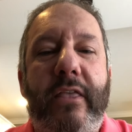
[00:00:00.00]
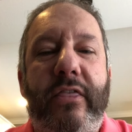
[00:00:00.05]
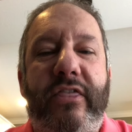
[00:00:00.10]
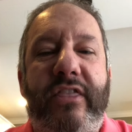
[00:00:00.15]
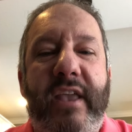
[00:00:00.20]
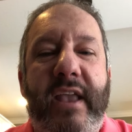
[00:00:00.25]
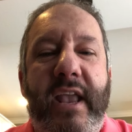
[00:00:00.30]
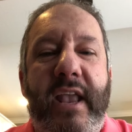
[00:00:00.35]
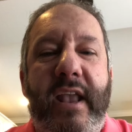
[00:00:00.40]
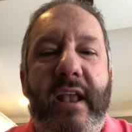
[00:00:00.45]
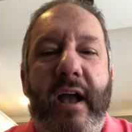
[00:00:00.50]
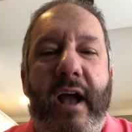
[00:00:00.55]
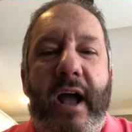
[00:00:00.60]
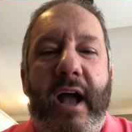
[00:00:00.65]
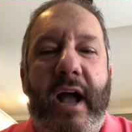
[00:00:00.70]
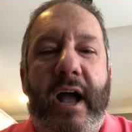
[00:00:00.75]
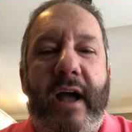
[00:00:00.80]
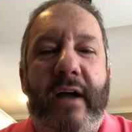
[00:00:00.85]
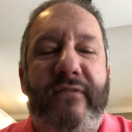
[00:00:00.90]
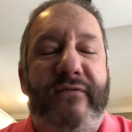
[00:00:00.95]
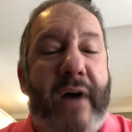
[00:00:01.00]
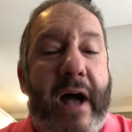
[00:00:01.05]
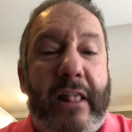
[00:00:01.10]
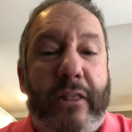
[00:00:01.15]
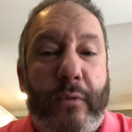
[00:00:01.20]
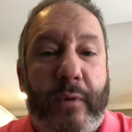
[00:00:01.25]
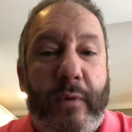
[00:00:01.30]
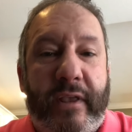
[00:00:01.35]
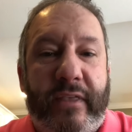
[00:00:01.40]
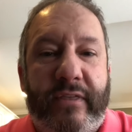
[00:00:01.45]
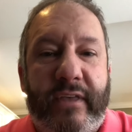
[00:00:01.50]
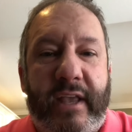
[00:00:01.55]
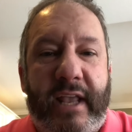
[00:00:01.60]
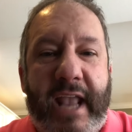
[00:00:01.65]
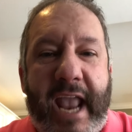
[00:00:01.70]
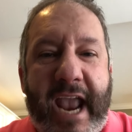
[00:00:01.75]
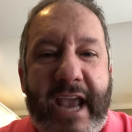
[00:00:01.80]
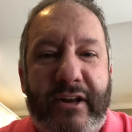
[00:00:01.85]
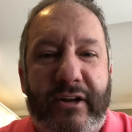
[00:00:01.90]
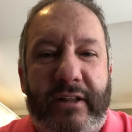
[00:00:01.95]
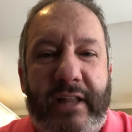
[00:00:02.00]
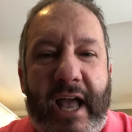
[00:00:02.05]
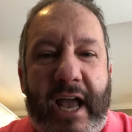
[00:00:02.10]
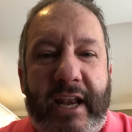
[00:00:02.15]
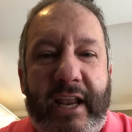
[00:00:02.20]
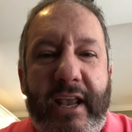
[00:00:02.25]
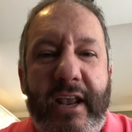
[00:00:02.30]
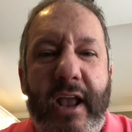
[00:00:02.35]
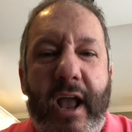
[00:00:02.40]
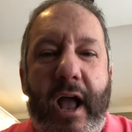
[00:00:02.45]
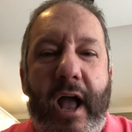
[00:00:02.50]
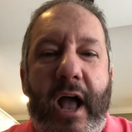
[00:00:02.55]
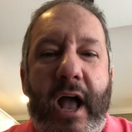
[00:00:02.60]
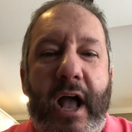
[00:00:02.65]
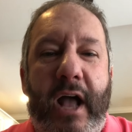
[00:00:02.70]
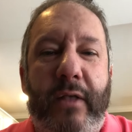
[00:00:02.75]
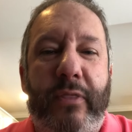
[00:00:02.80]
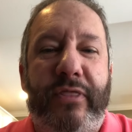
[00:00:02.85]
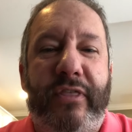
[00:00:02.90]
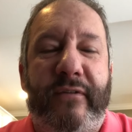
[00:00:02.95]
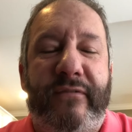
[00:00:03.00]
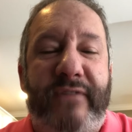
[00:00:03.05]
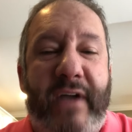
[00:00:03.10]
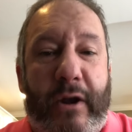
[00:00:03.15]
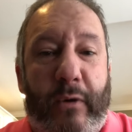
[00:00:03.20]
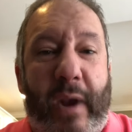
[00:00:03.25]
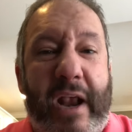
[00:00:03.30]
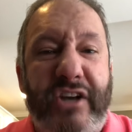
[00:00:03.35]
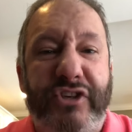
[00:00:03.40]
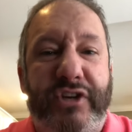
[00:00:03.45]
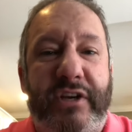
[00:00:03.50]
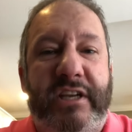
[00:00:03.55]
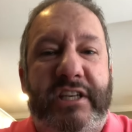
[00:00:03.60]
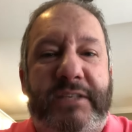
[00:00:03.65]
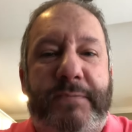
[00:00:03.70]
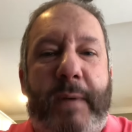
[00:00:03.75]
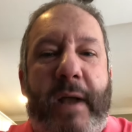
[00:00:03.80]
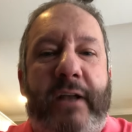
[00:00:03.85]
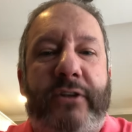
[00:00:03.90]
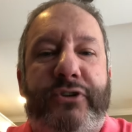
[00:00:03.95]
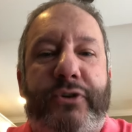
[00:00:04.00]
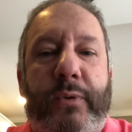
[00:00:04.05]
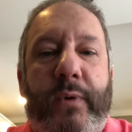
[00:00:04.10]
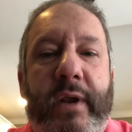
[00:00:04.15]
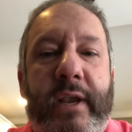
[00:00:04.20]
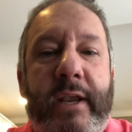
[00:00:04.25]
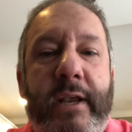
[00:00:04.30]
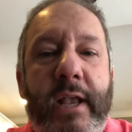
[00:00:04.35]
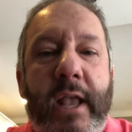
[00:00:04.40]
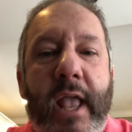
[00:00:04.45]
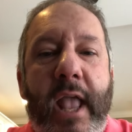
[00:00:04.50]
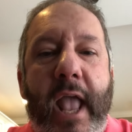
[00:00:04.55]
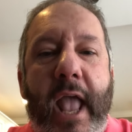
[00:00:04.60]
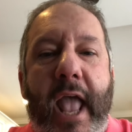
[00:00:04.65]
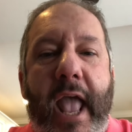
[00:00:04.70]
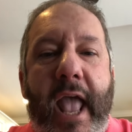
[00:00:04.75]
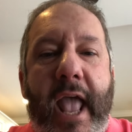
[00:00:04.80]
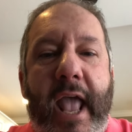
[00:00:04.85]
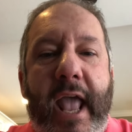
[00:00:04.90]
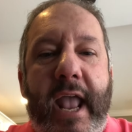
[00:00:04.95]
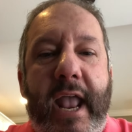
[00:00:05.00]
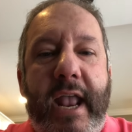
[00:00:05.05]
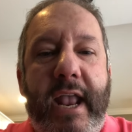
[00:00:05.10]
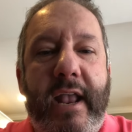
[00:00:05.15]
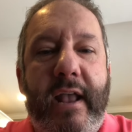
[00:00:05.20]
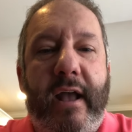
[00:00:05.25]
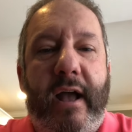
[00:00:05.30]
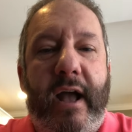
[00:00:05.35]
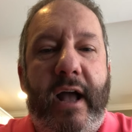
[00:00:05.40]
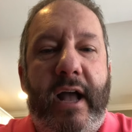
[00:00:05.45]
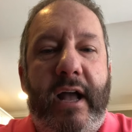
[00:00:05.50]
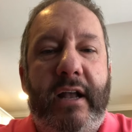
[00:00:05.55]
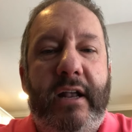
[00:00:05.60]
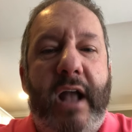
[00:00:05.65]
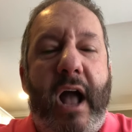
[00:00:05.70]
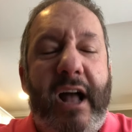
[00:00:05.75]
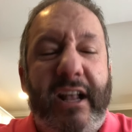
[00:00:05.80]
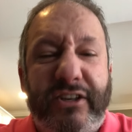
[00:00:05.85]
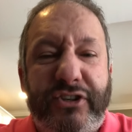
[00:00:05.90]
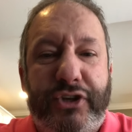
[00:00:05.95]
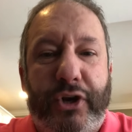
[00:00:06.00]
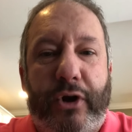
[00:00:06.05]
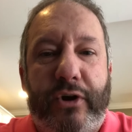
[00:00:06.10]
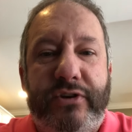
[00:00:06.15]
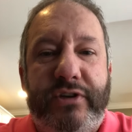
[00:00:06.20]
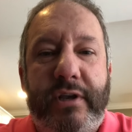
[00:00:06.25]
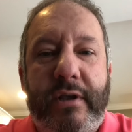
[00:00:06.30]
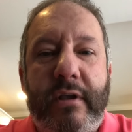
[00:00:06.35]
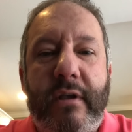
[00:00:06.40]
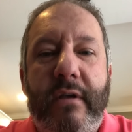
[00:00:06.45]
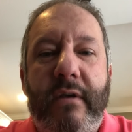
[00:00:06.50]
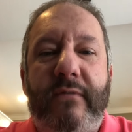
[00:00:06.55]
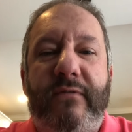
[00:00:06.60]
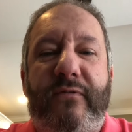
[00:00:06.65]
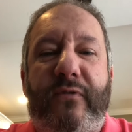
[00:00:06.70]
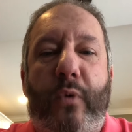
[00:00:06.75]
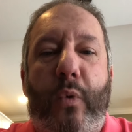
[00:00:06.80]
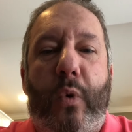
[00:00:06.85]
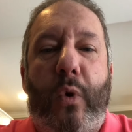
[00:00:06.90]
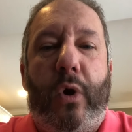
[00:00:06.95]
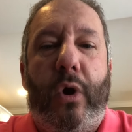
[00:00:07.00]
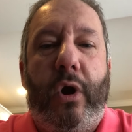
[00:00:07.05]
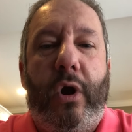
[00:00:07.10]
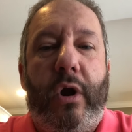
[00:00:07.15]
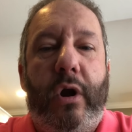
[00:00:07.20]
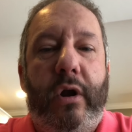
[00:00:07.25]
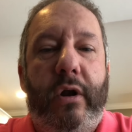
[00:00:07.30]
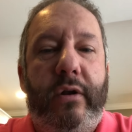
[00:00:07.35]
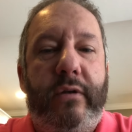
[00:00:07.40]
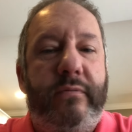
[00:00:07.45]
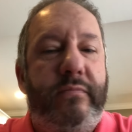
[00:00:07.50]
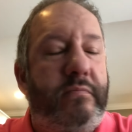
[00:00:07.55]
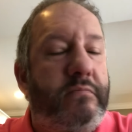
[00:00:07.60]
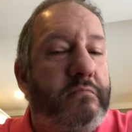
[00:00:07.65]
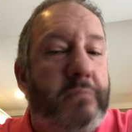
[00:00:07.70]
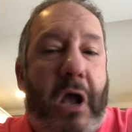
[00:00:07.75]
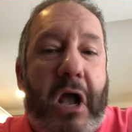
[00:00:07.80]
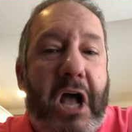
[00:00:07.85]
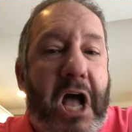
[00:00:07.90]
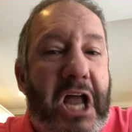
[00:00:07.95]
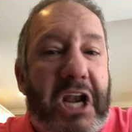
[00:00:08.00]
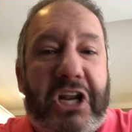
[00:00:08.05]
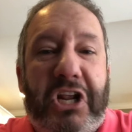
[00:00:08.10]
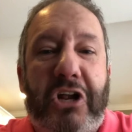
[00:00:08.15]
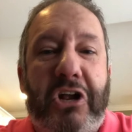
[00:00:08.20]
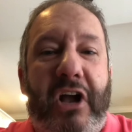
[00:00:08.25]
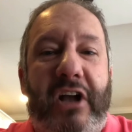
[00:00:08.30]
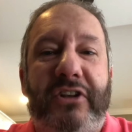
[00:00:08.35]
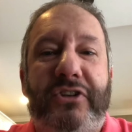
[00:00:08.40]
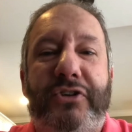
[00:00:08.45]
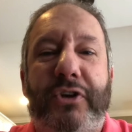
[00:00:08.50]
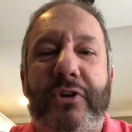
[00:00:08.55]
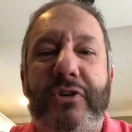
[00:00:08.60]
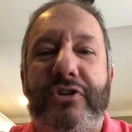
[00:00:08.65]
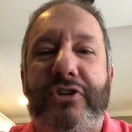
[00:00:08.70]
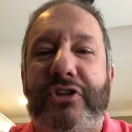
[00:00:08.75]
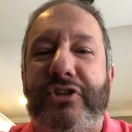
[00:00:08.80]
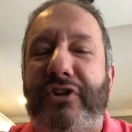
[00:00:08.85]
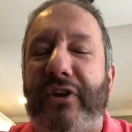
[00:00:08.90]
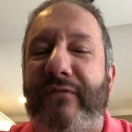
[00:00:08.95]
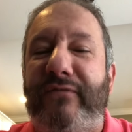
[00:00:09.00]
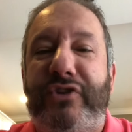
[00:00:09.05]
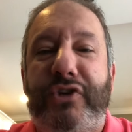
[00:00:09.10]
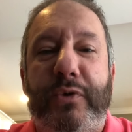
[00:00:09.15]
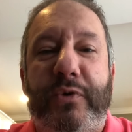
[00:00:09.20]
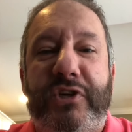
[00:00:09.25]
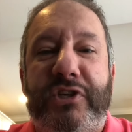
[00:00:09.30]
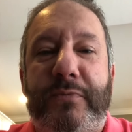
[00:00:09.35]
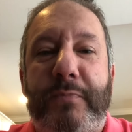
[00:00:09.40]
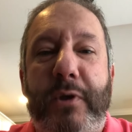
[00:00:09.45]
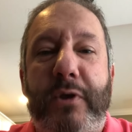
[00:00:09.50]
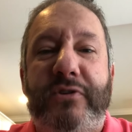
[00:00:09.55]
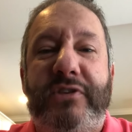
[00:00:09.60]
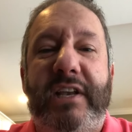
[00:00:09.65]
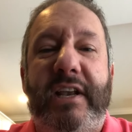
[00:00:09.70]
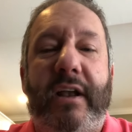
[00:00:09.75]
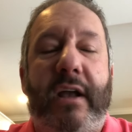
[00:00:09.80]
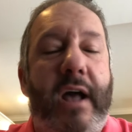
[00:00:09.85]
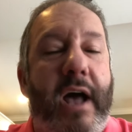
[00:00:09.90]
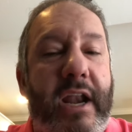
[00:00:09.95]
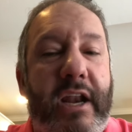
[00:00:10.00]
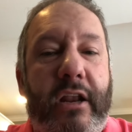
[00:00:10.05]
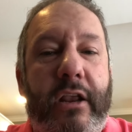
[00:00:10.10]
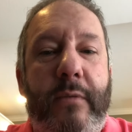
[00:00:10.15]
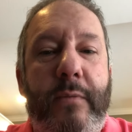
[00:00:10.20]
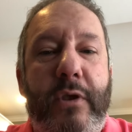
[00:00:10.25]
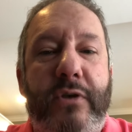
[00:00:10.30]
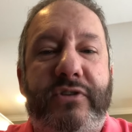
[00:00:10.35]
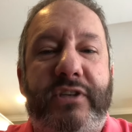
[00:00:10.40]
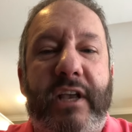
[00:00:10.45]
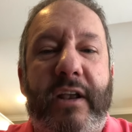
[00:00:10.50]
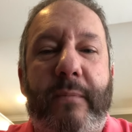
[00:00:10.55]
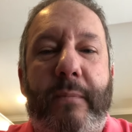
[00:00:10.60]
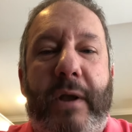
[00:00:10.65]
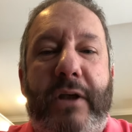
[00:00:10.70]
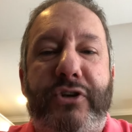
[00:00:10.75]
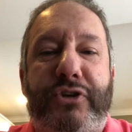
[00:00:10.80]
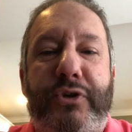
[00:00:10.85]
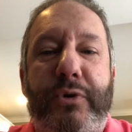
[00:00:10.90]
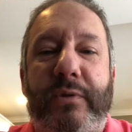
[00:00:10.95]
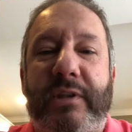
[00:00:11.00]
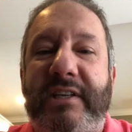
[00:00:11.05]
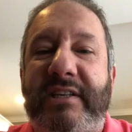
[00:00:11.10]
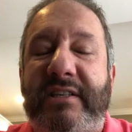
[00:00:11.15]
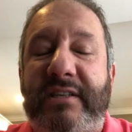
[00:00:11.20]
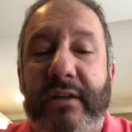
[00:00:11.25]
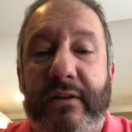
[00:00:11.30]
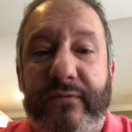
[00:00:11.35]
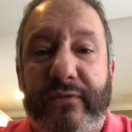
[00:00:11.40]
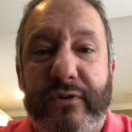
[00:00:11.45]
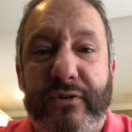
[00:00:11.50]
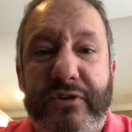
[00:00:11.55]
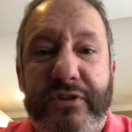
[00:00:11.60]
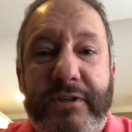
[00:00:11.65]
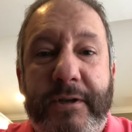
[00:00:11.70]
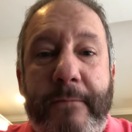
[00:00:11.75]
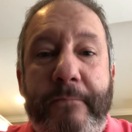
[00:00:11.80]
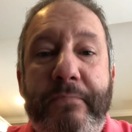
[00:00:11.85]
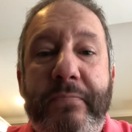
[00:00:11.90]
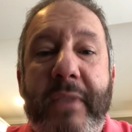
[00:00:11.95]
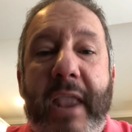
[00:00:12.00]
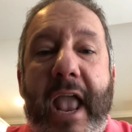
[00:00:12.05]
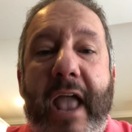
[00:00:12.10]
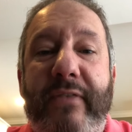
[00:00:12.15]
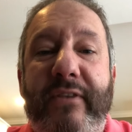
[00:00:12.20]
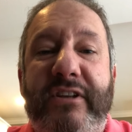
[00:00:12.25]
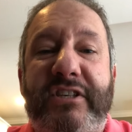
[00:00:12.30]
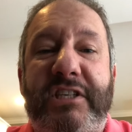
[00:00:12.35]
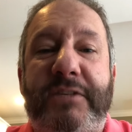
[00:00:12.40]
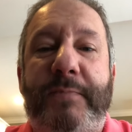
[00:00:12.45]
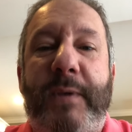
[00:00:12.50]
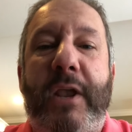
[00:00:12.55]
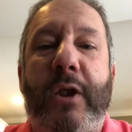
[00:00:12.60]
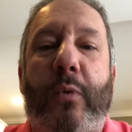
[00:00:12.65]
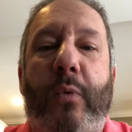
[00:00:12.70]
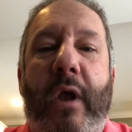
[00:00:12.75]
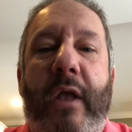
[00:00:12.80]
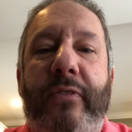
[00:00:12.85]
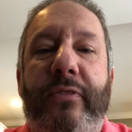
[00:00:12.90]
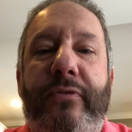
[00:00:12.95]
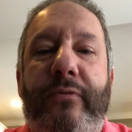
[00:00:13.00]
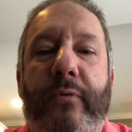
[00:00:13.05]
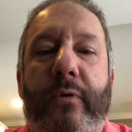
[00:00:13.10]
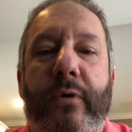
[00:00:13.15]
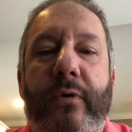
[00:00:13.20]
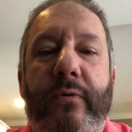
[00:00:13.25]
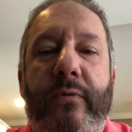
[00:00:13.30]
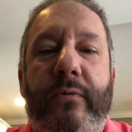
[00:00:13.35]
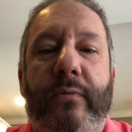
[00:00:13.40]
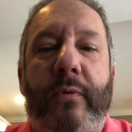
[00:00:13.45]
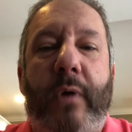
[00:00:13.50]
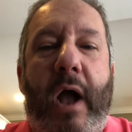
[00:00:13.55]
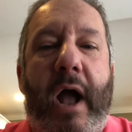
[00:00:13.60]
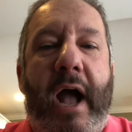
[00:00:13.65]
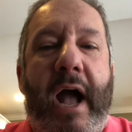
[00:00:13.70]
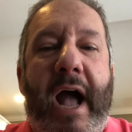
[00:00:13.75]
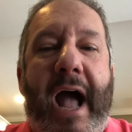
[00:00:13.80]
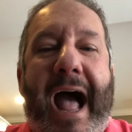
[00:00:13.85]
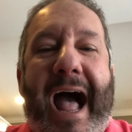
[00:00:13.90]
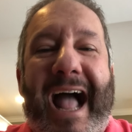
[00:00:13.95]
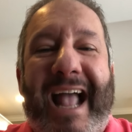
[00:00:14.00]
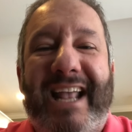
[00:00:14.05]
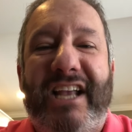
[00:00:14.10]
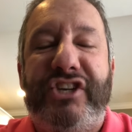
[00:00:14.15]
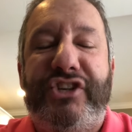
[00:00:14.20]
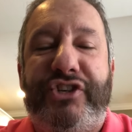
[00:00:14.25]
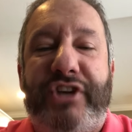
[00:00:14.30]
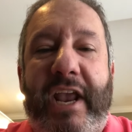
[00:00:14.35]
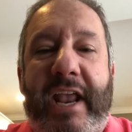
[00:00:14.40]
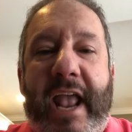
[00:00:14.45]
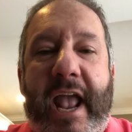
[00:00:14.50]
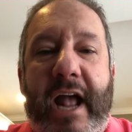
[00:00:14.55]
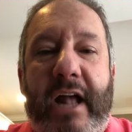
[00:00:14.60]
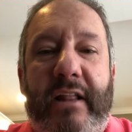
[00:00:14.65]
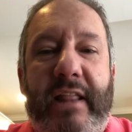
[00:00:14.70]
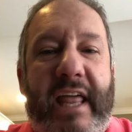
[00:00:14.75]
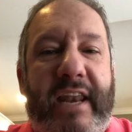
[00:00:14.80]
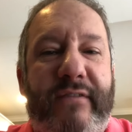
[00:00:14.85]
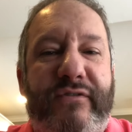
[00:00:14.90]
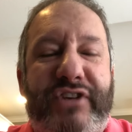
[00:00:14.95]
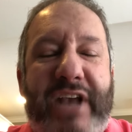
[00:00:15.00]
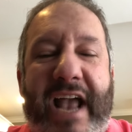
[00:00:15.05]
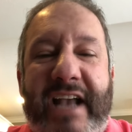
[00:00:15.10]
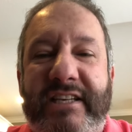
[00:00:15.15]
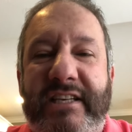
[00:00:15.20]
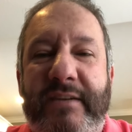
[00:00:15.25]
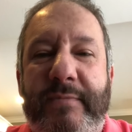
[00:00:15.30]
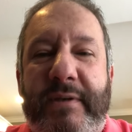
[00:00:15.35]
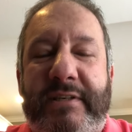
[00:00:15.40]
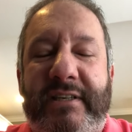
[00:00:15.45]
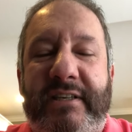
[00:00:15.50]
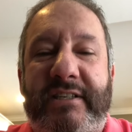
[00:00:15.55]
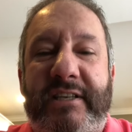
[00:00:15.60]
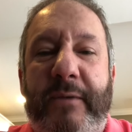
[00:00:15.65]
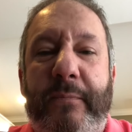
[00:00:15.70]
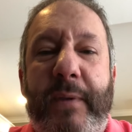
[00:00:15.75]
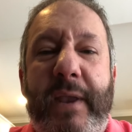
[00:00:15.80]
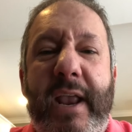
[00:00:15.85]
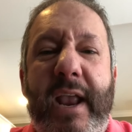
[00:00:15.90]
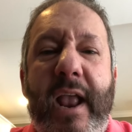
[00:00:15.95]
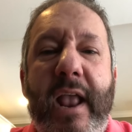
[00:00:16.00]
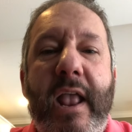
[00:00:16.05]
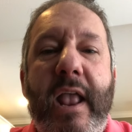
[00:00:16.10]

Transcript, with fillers: the uh, following the candle lighting, uh, the Federation is sponsoring a uh, concert for a Hanukkah concert just of Jewish music, Hanukkah music by Julie Silvers and this is being run through uh, ISJL out of Jackson, Mississippi,